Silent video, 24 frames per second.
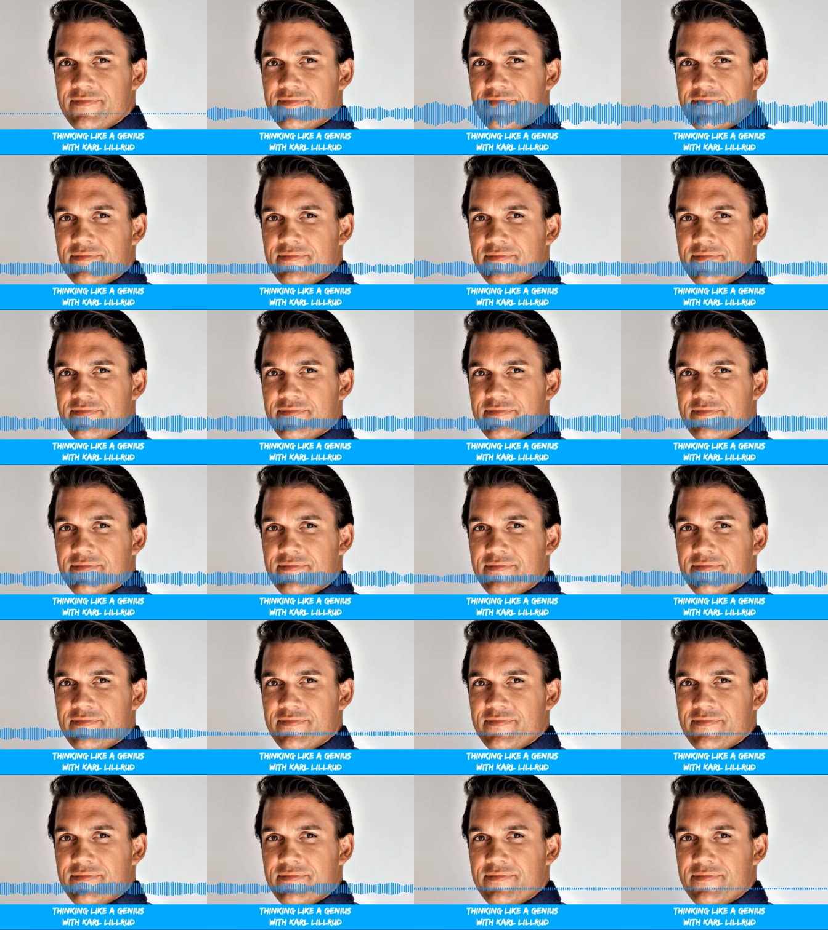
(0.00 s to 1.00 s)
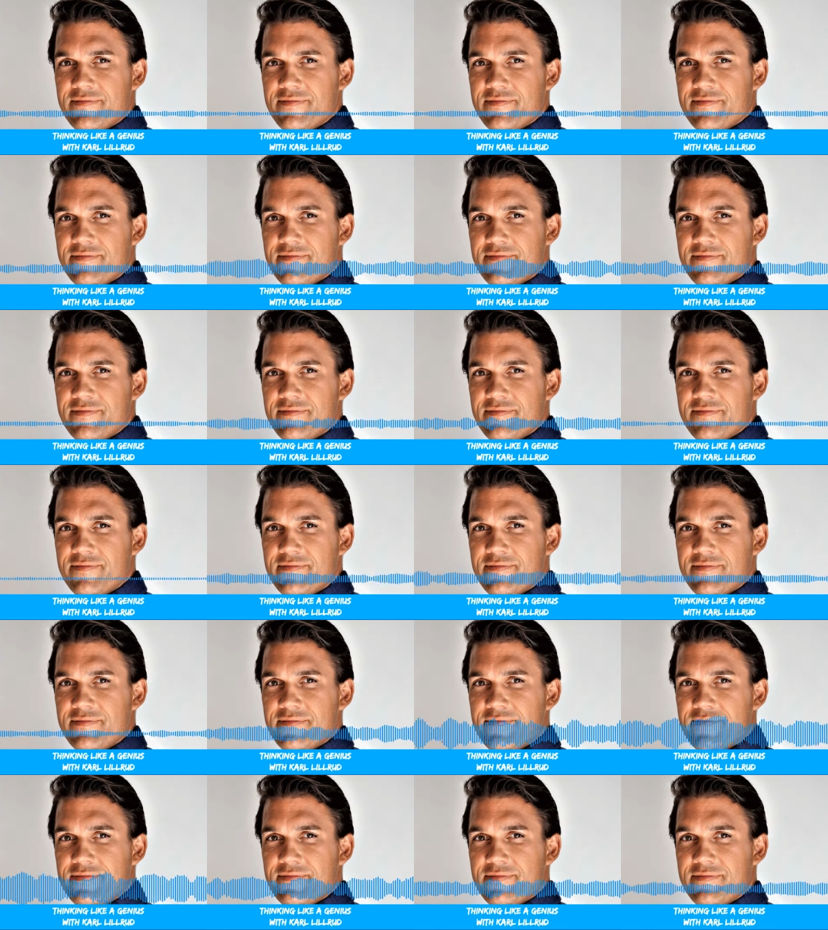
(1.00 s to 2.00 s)
uh, I think you should edit
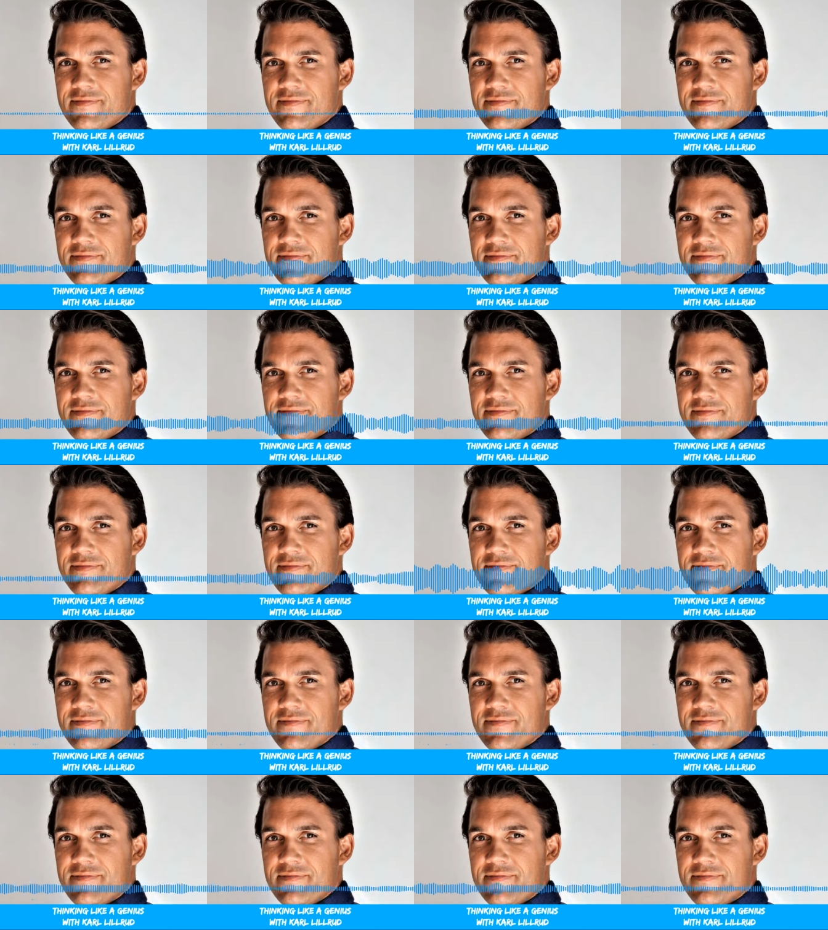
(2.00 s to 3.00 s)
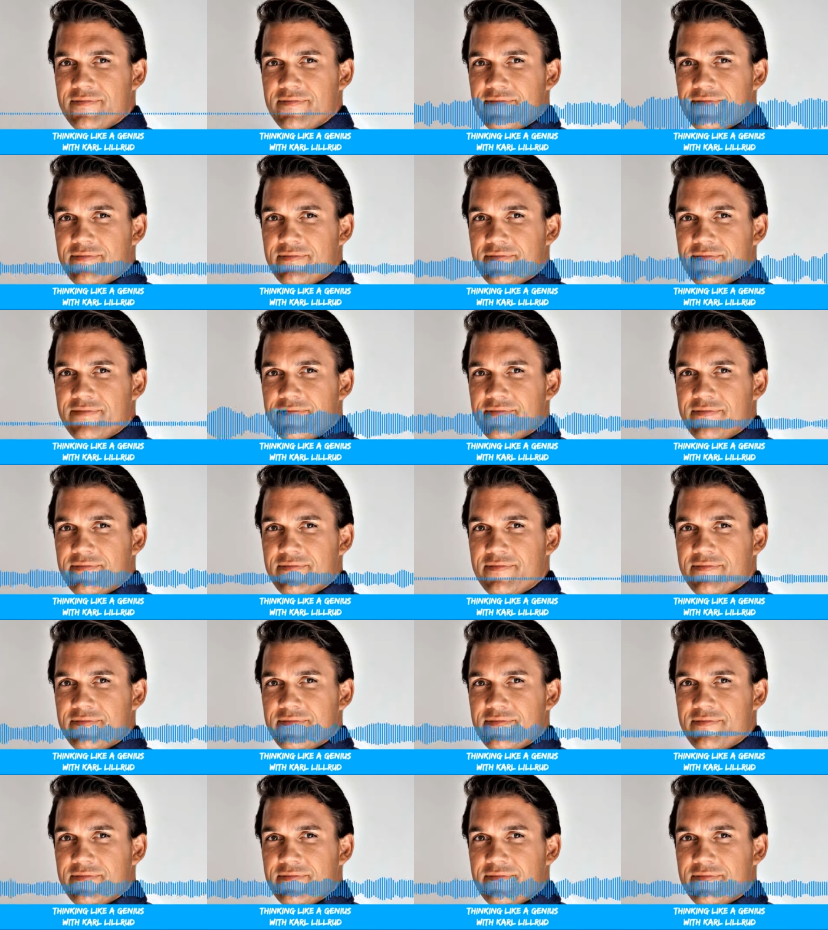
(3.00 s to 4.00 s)
this out because I can't really find a good
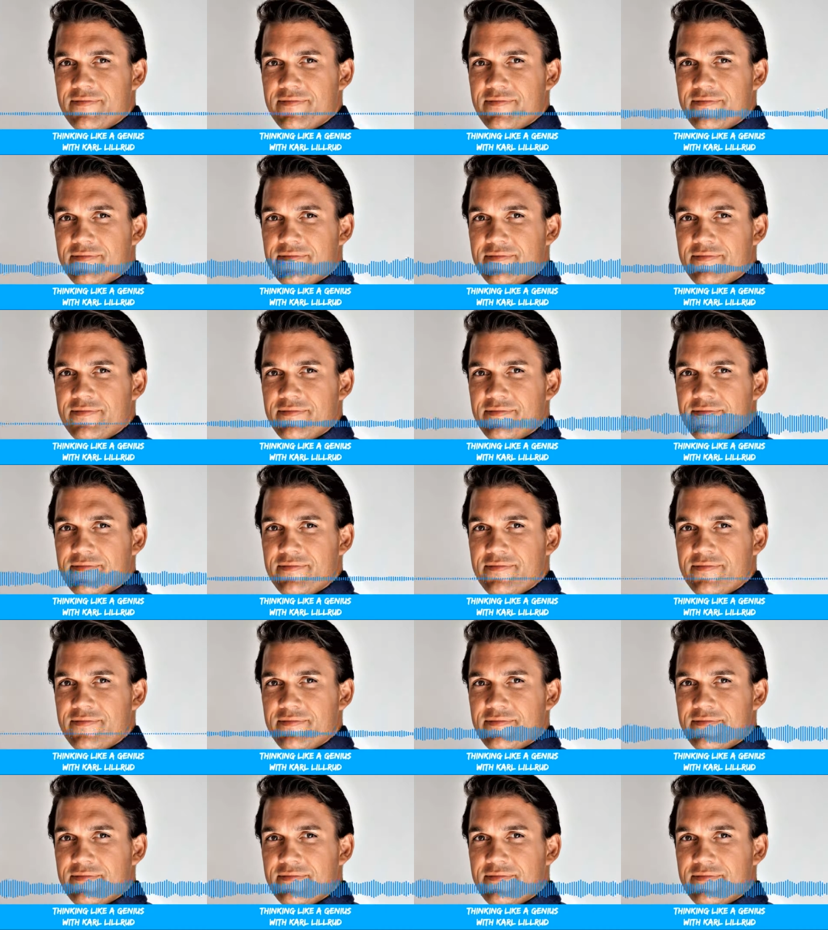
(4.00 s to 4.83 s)
example right now.